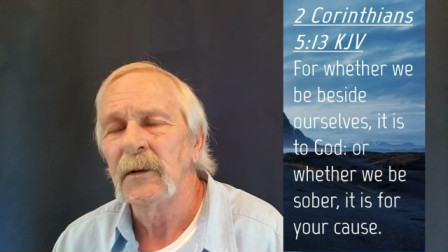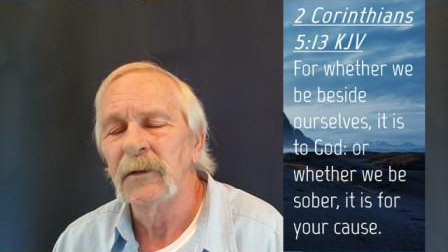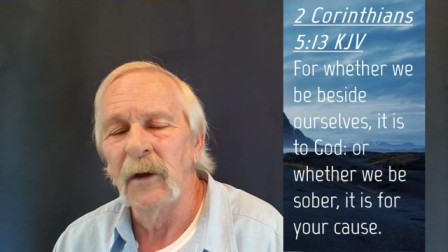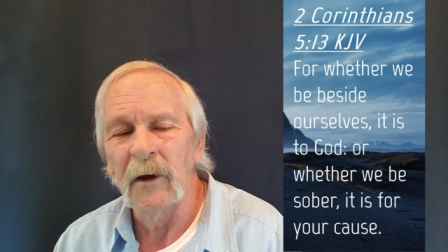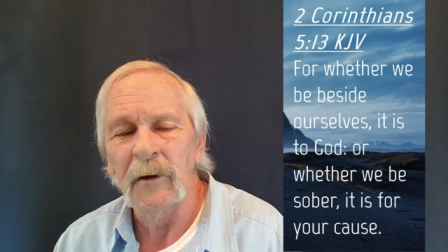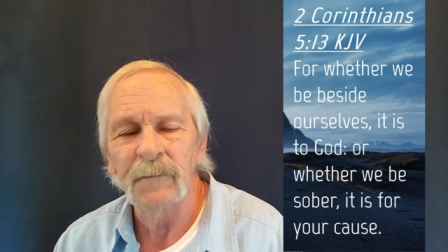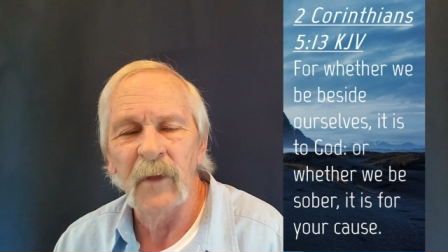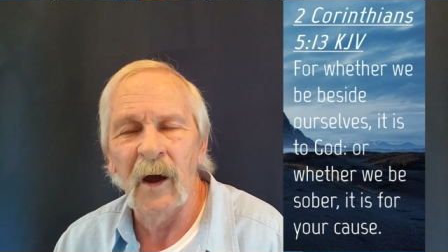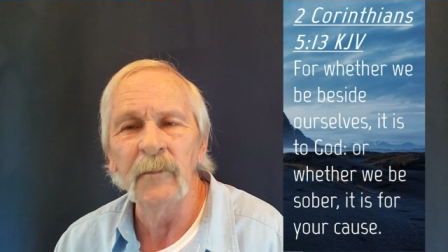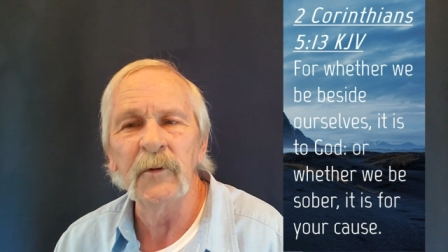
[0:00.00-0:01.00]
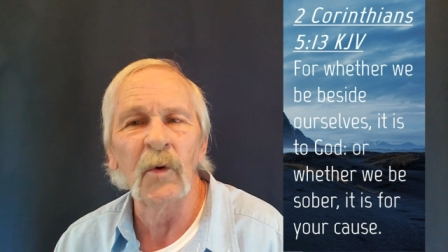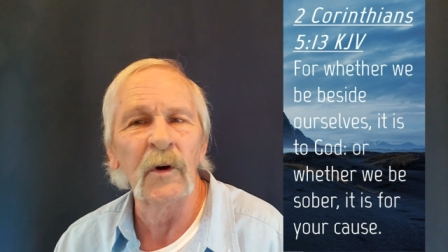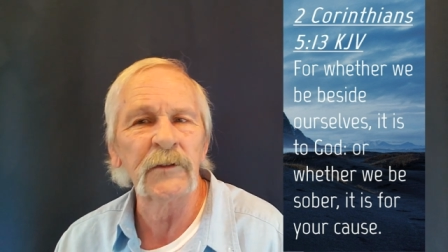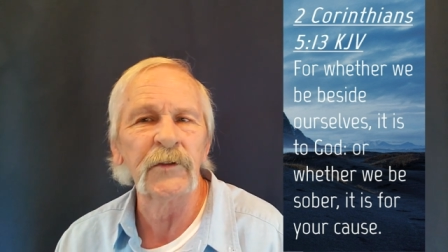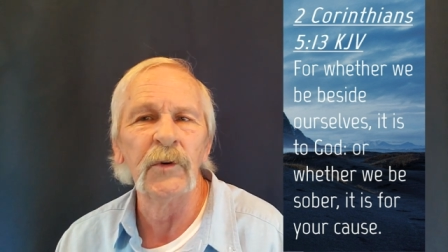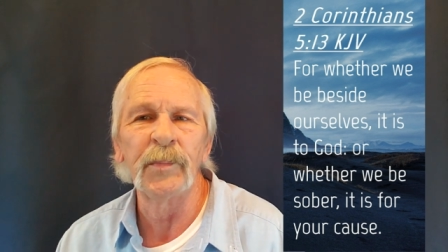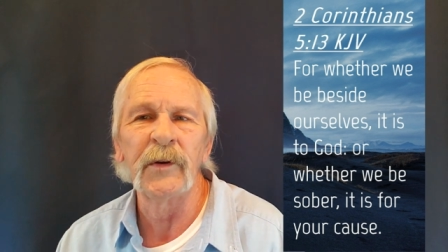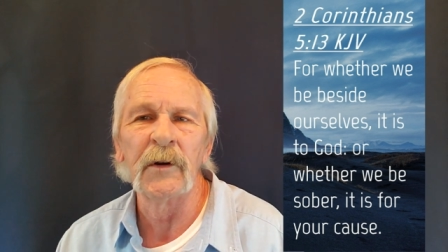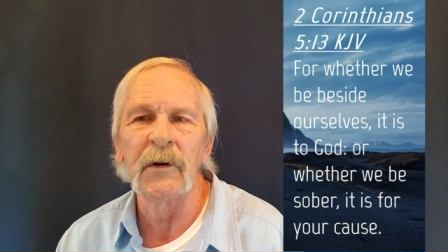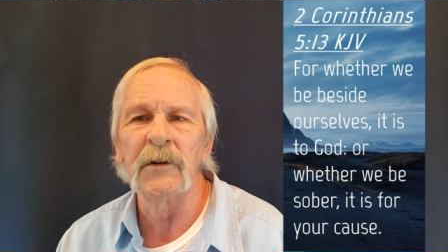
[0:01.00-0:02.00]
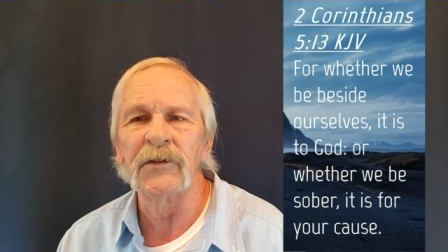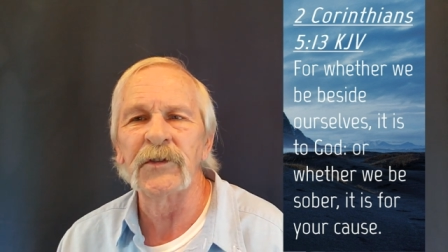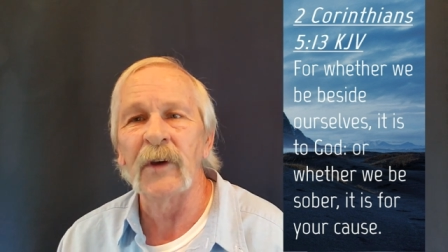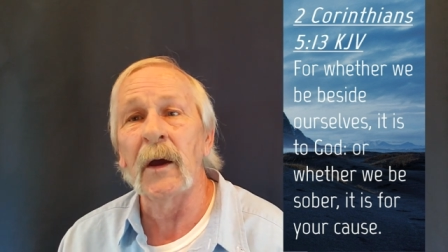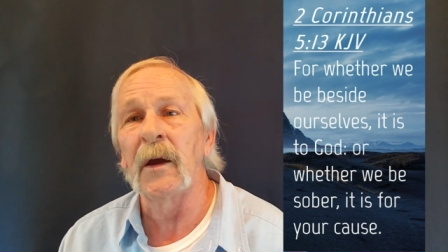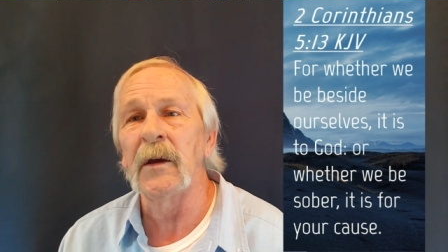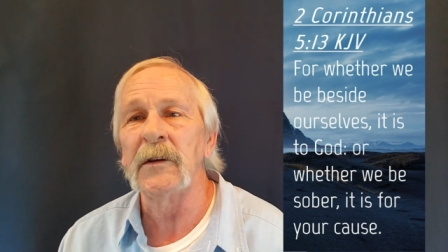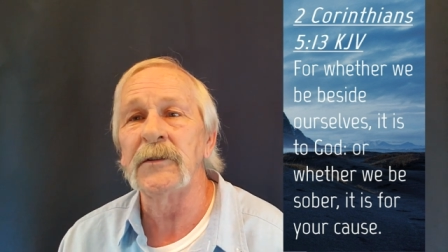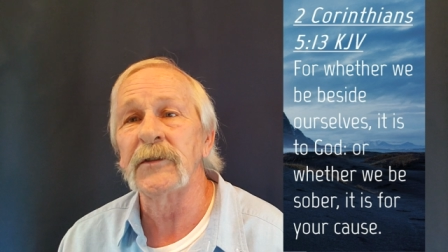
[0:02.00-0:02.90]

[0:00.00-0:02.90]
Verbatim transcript: that I'm going to appear insane